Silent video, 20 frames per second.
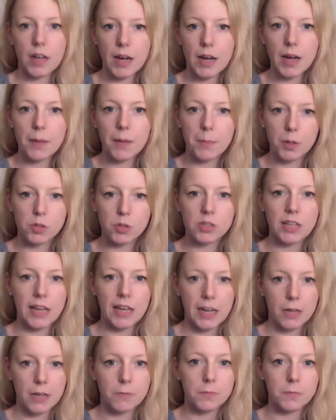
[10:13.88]
Mostly I
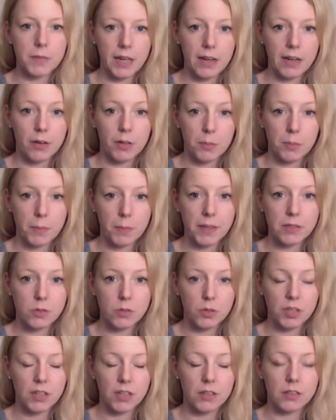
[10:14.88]
have nylon in my
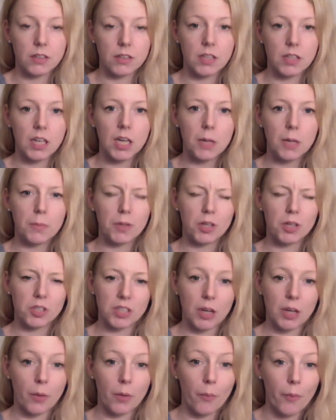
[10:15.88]
sock yarn because
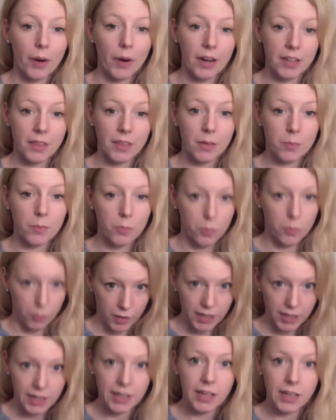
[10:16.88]
I wear them
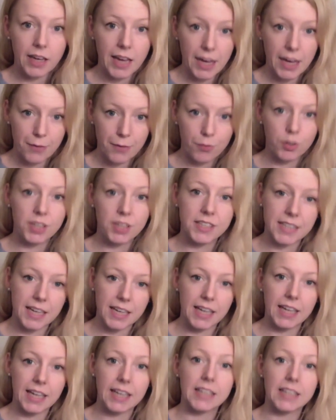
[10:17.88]
really every
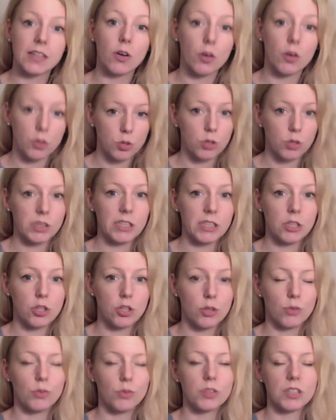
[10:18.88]
day, and also in
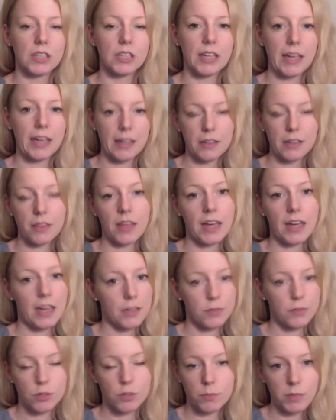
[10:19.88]
shoes, and they
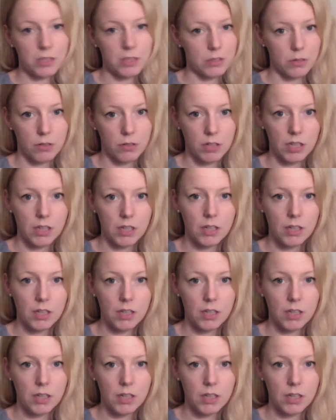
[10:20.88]
have to be sturdy.